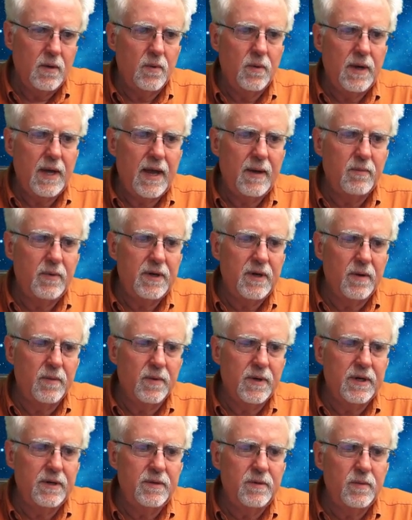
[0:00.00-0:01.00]
and we don't want
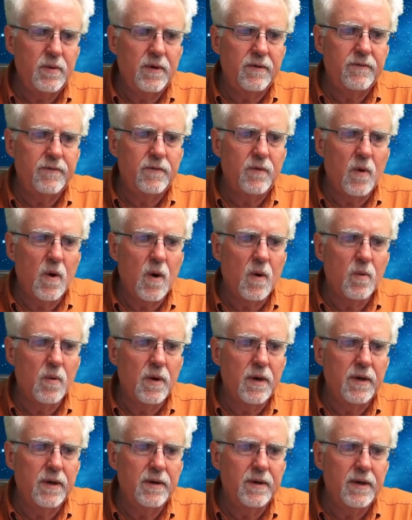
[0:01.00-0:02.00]
to do a
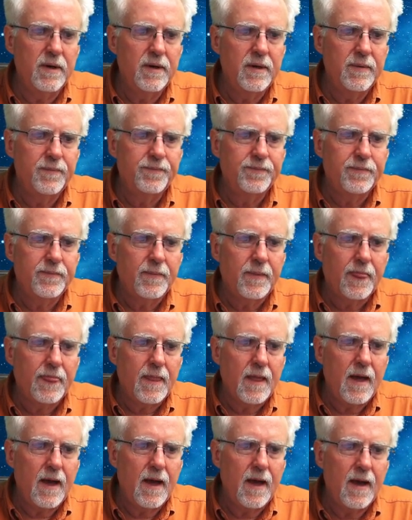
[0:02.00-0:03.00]
forward,
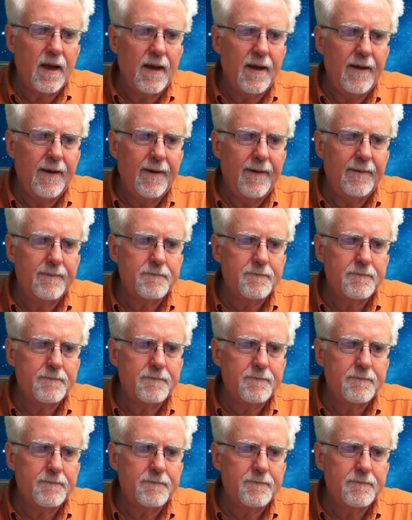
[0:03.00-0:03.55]
uh,